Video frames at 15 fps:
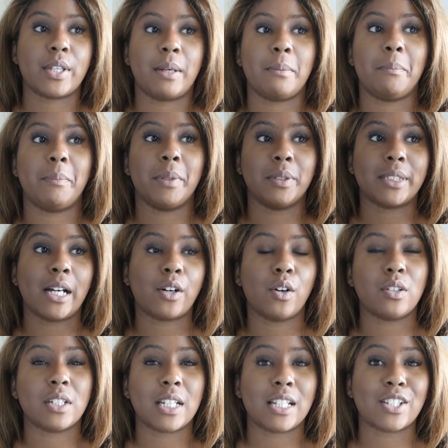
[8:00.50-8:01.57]
and build that
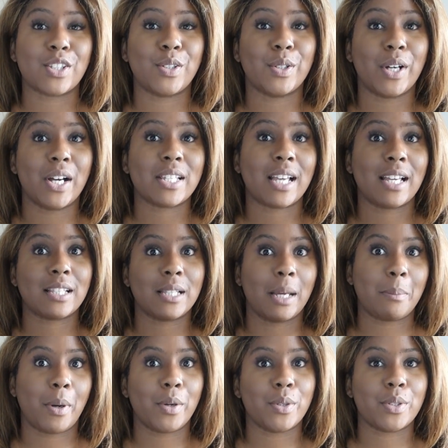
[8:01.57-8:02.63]
content. So you guys had
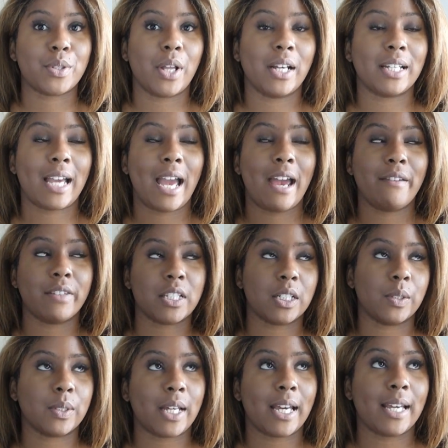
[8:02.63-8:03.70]
like posts like every
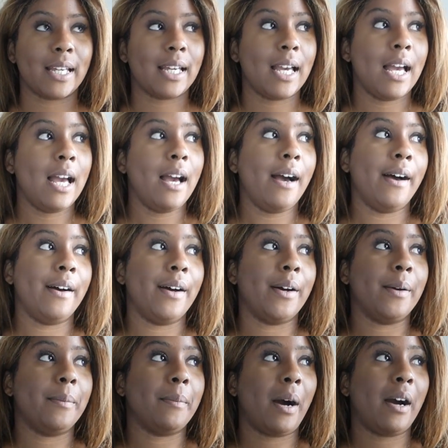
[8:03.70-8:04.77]
single day.
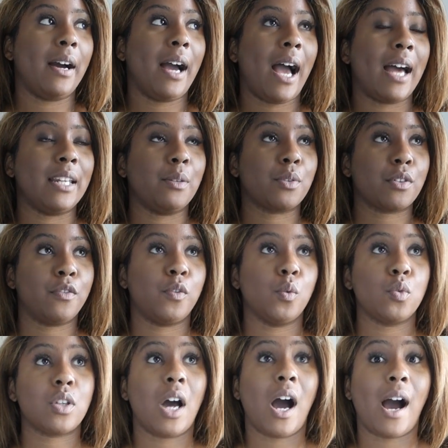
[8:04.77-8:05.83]
Um, and it was a
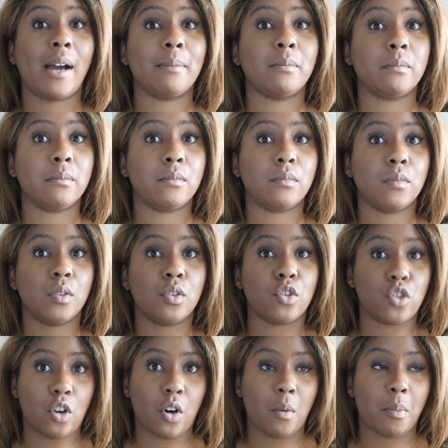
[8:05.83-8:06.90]
full time
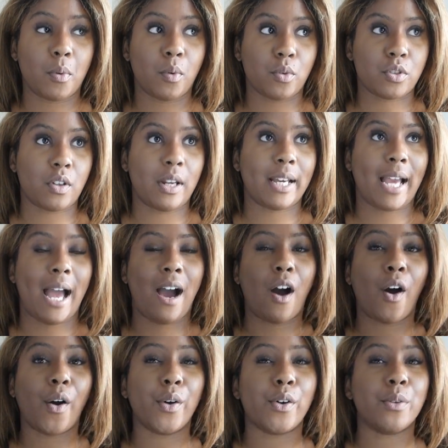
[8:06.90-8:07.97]
job also like at
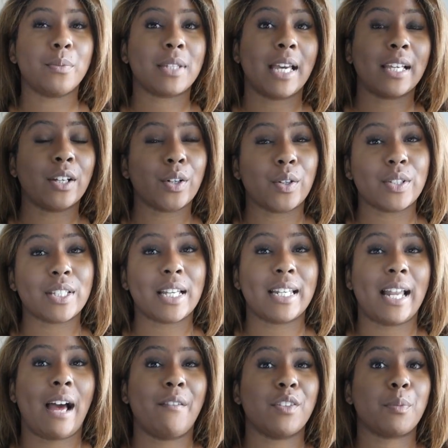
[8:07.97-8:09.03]
home taking content
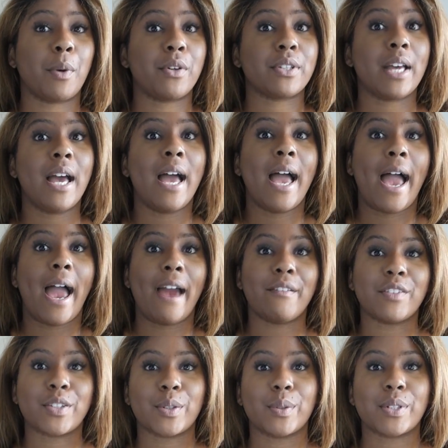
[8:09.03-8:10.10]
and having to post every
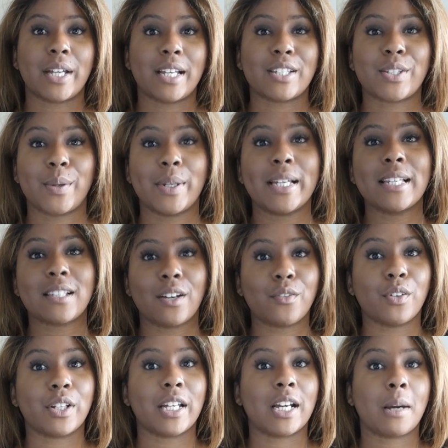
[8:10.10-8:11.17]
single day so it is
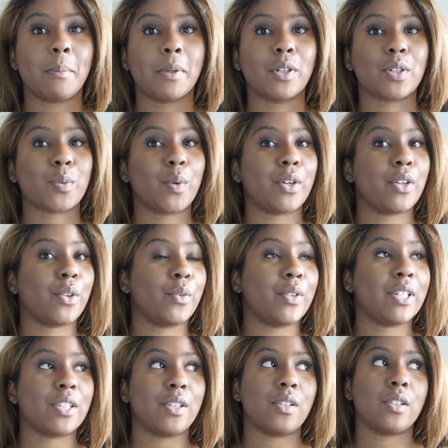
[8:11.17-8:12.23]
ironic because one of the
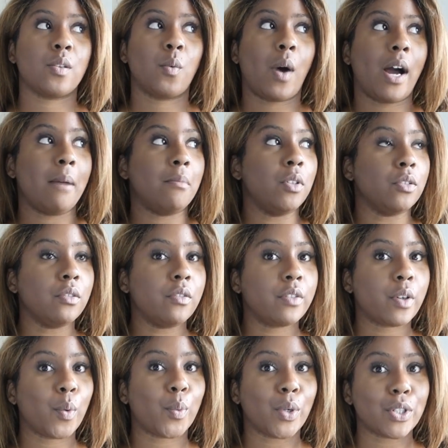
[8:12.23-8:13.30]
reasons why i moved
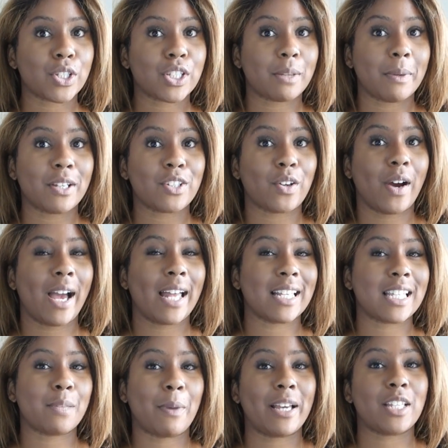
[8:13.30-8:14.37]
was to make sure i had a
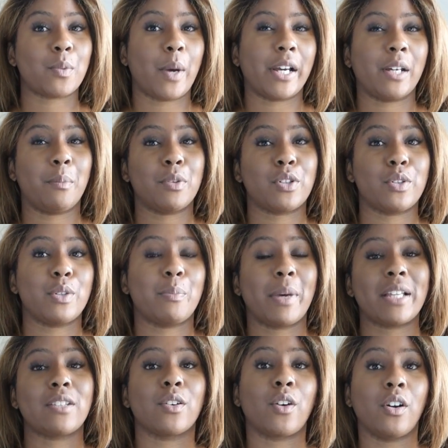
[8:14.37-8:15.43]
space where i could produce
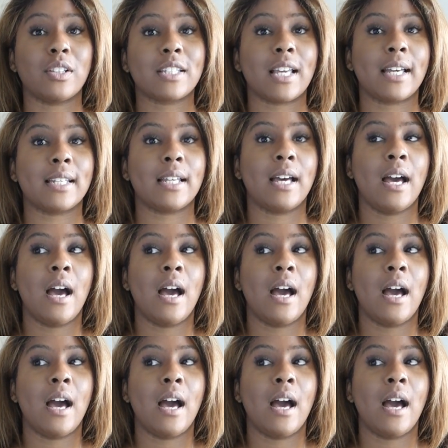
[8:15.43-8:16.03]
better content